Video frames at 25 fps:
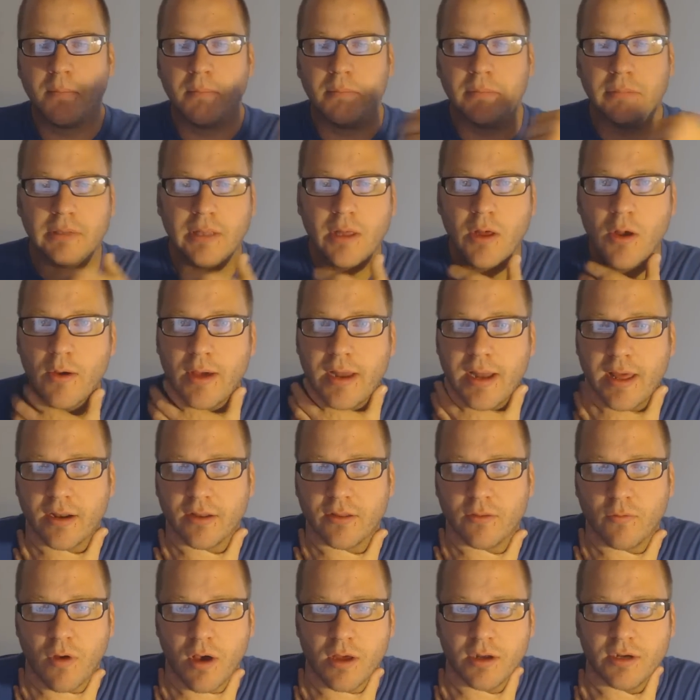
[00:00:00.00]
blow it out
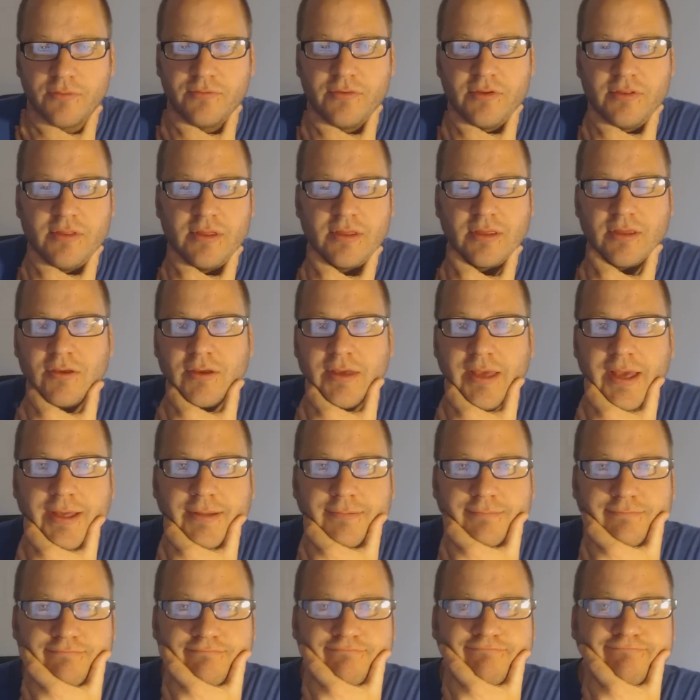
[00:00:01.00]
of the water if you think you
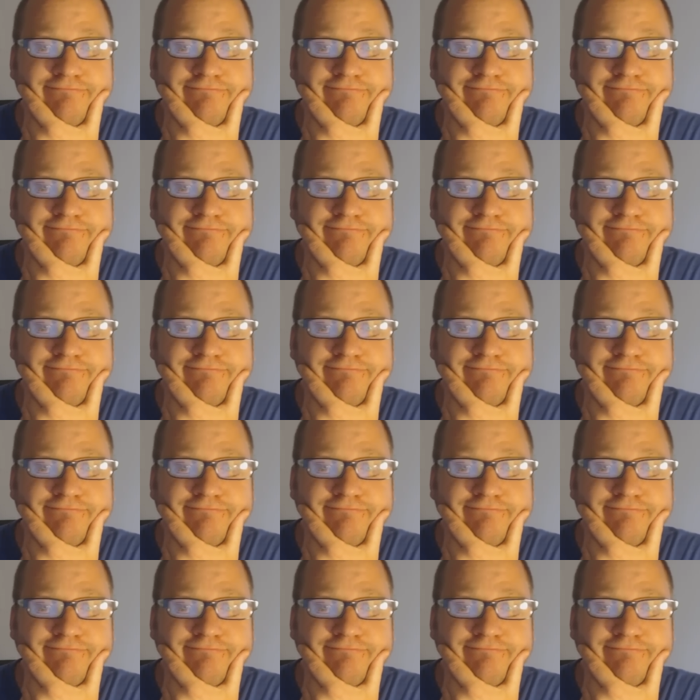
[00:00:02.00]
can.